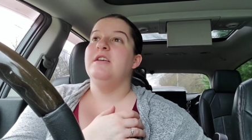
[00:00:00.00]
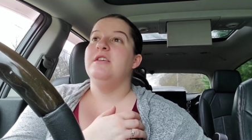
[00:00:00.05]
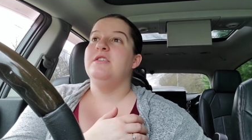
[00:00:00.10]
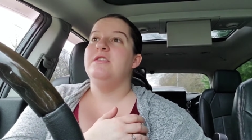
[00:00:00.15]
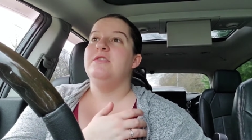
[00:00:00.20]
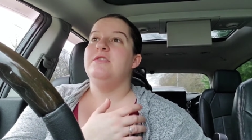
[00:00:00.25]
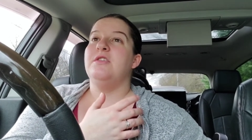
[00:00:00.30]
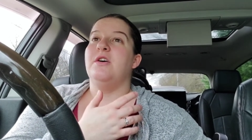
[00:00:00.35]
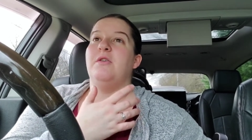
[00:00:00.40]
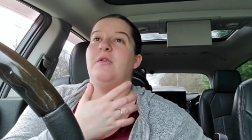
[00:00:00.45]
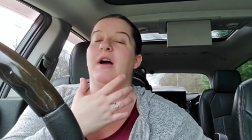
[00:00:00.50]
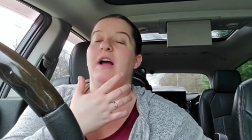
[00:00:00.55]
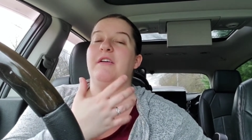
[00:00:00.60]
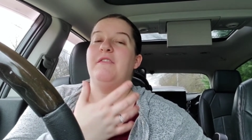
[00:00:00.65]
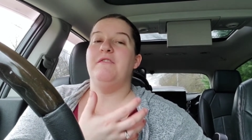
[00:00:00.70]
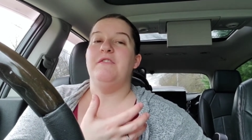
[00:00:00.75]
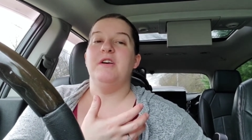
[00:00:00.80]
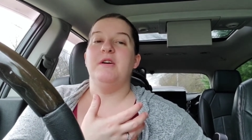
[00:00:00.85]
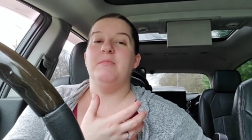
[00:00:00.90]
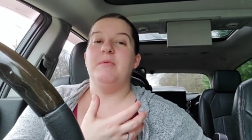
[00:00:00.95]
So I
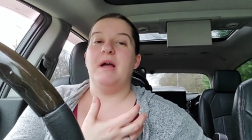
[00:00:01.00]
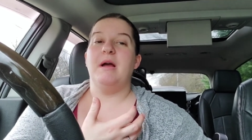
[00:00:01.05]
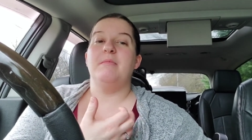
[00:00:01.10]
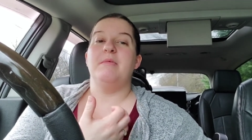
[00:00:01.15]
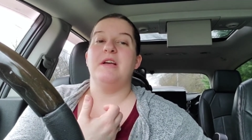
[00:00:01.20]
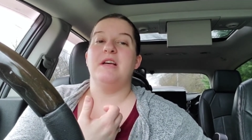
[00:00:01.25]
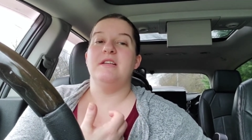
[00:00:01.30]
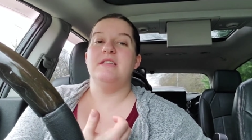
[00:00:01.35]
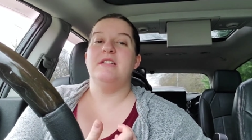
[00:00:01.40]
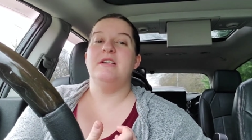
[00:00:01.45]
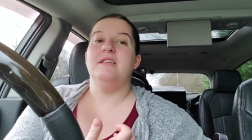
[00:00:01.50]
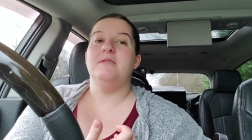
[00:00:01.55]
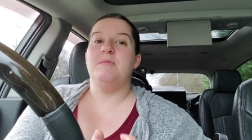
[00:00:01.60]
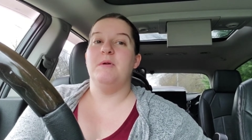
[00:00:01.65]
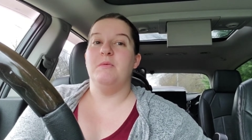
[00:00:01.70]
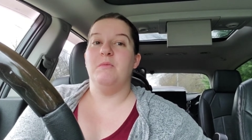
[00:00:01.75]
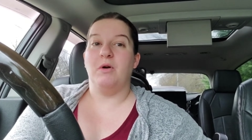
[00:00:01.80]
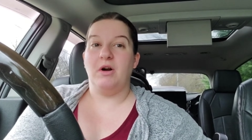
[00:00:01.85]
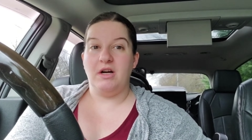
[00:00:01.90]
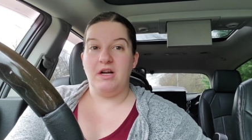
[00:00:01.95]
feel bad because he's
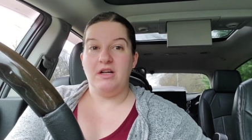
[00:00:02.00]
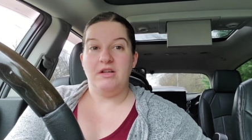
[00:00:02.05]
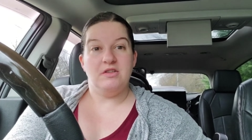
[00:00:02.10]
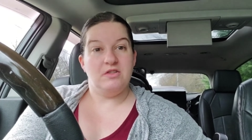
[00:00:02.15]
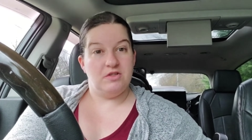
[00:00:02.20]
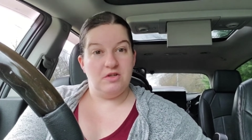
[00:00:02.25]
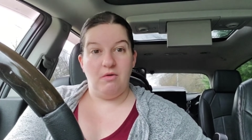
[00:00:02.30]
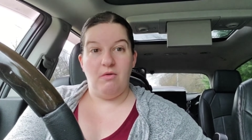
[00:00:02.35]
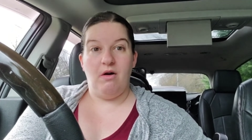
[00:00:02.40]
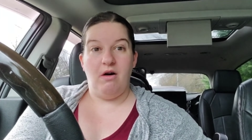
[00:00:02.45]
been working so